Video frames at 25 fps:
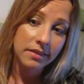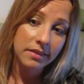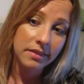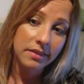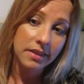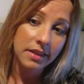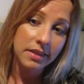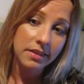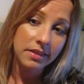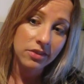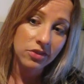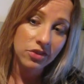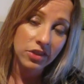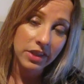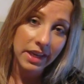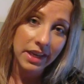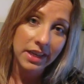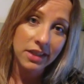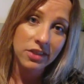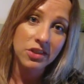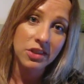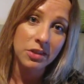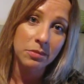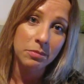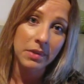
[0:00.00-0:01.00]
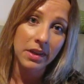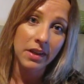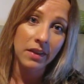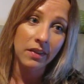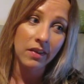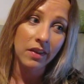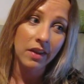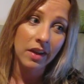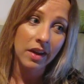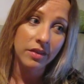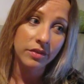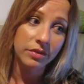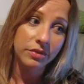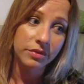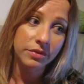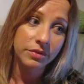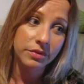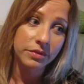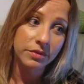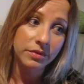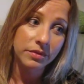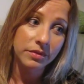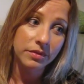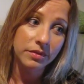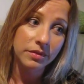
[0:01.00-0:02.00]
this change in my
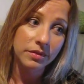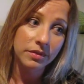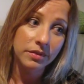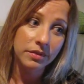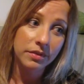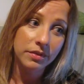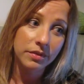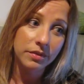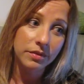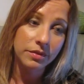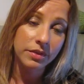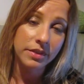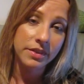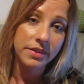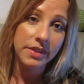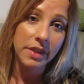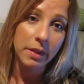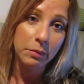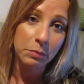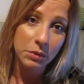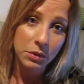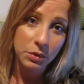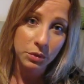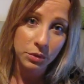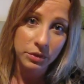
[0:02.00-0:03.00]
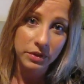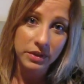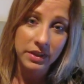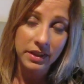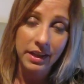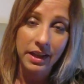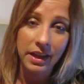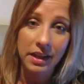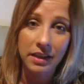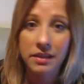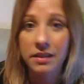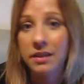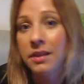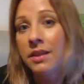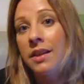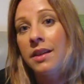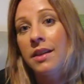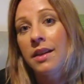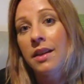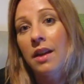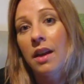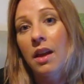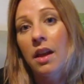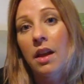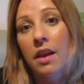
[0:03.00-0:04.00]
life for some good, and
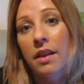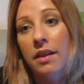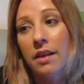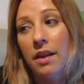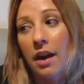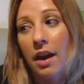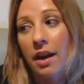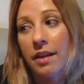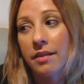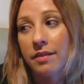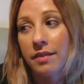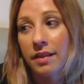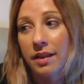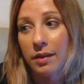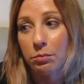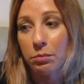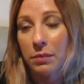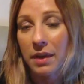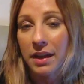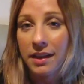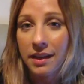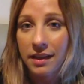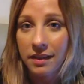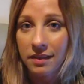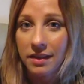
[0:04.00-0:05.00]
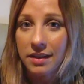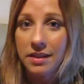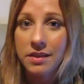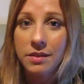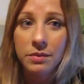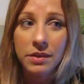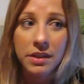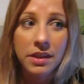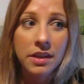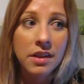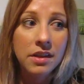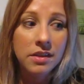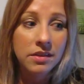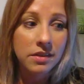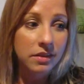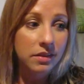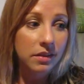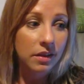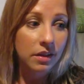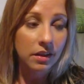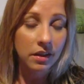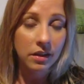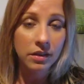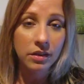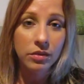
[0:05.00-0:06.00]
I think making these videos is
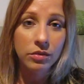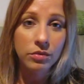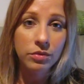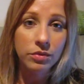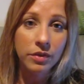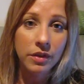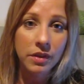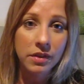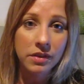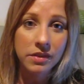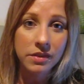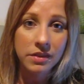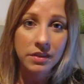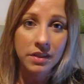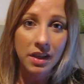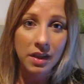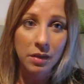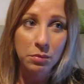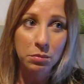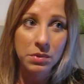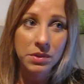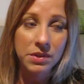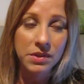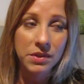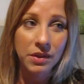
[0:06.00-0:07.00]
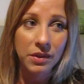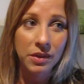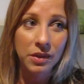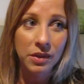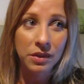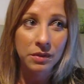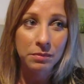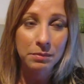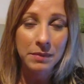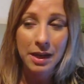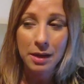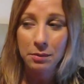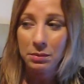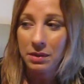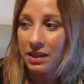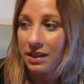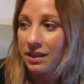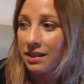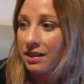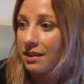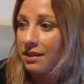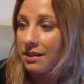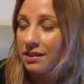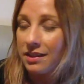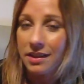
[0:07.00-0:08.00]
a good first step. So maybe
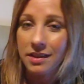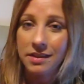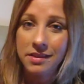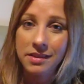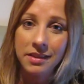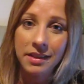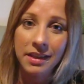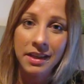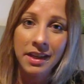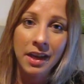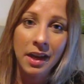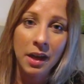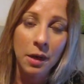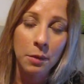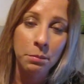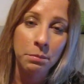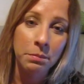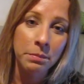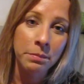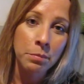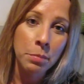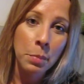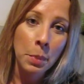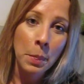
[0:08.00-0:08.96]
in years to come